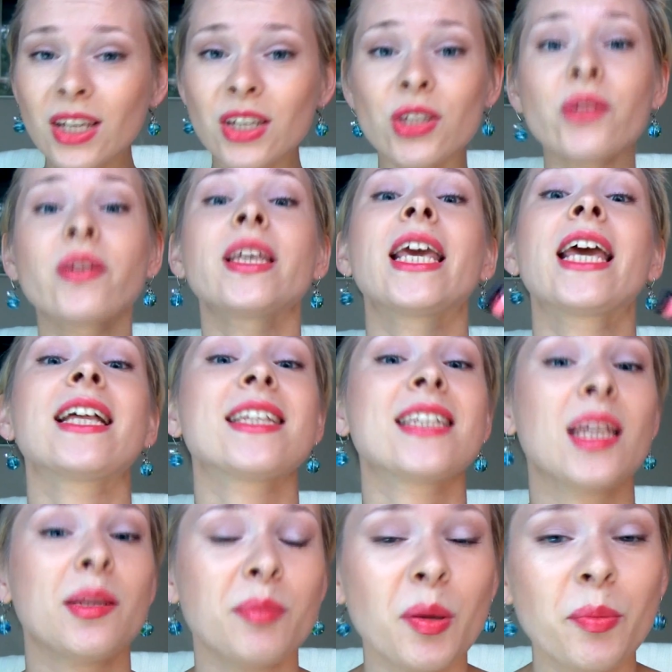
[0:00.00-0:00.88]
So
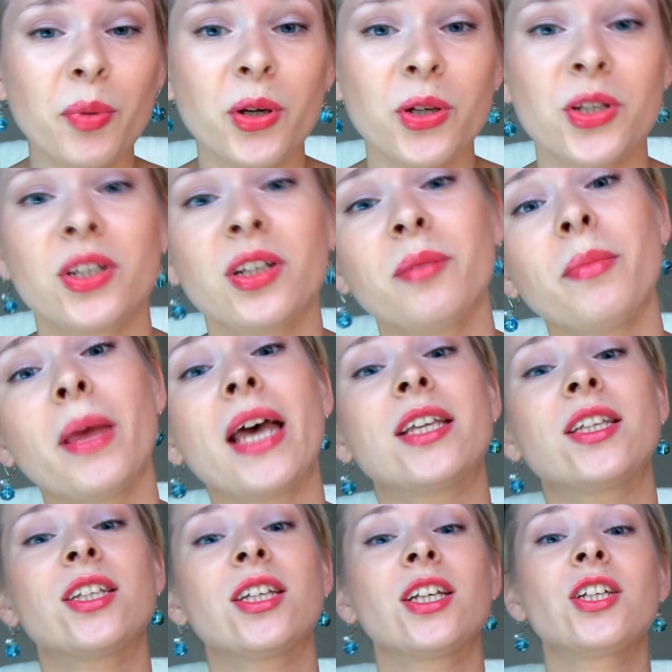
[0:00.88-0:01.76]
again, send me a personal
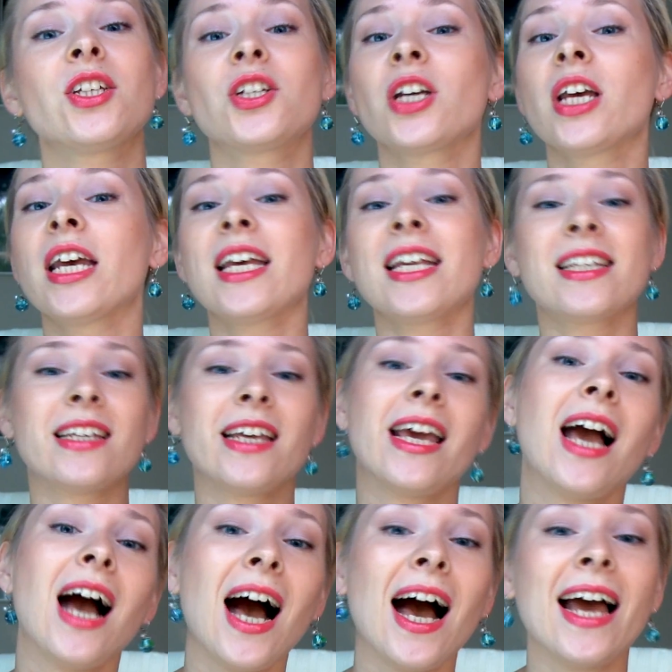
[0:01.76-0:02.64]
message,
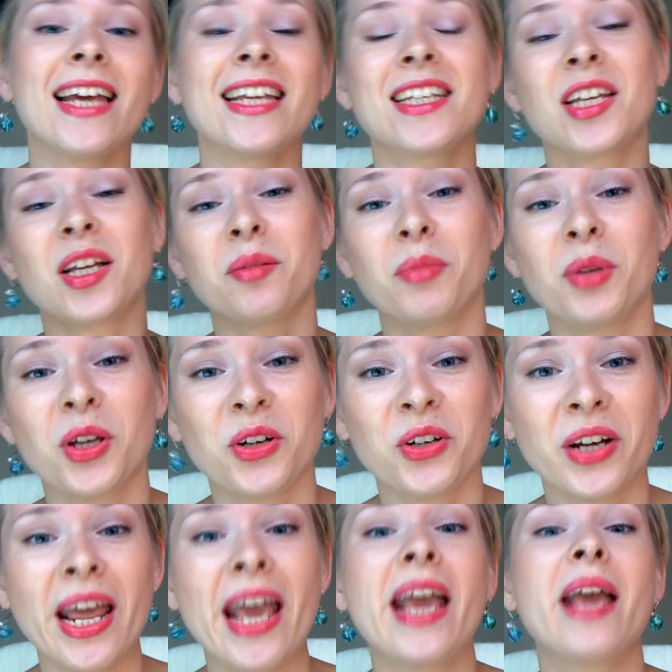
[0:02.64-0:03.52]
say hi, tell me
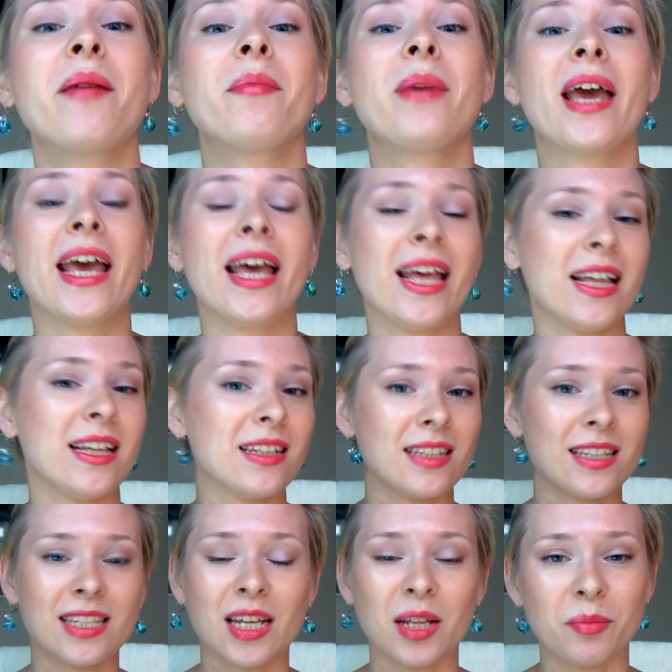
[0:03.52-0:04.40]
your name
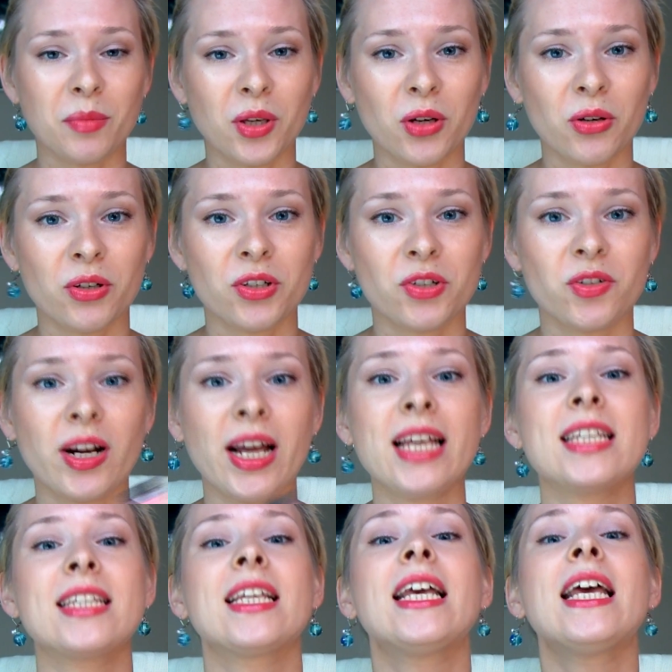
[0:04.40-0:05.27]
and tell me your
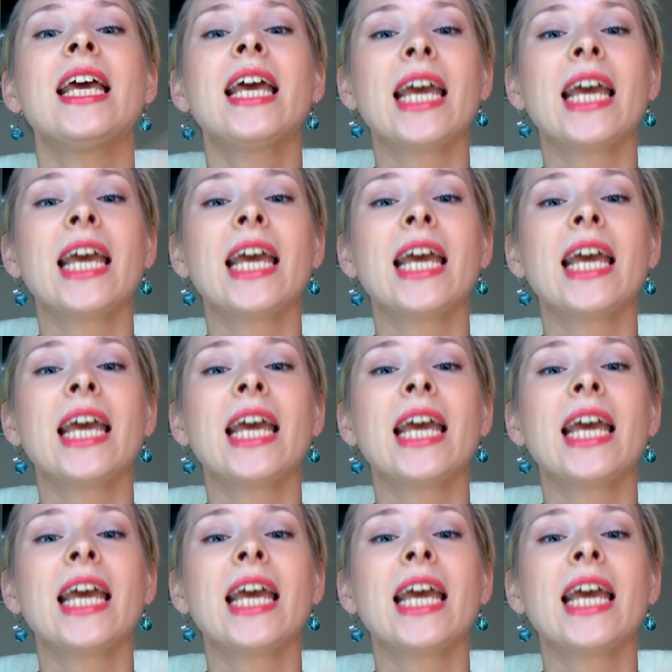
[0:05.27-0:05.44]
address,